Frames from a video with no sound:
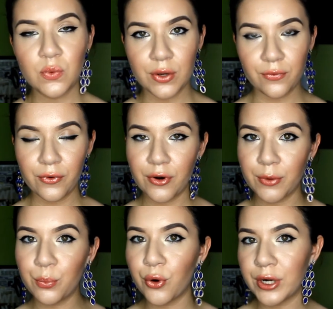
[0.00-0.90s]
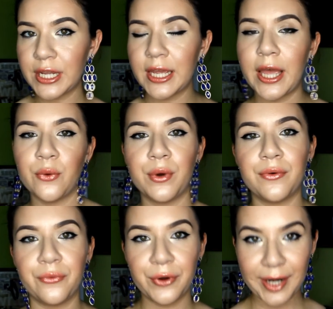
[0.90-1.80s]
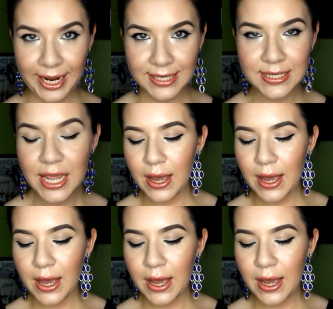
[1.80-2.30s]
one for morning and one for night.